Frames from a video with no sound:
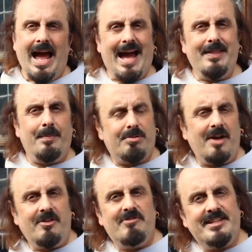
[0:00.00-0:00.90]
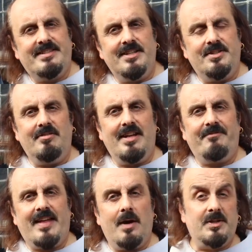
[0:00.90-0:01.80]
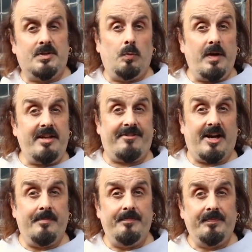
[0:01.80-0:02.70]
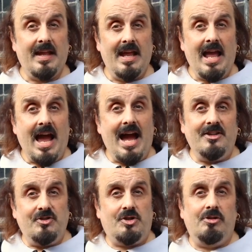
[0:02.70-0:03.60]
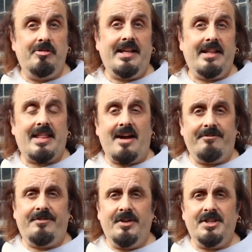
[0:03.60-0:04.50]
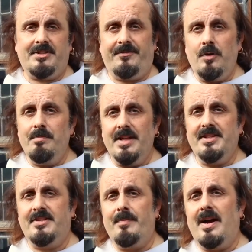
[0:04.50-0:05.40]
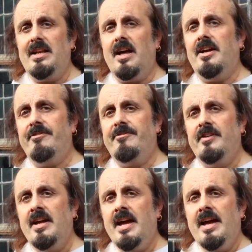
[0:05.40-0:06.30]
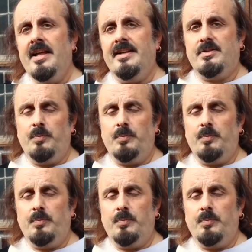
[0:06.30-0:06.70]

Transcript: And the private resident who lived there was a weaver. And during that first few months of my life, this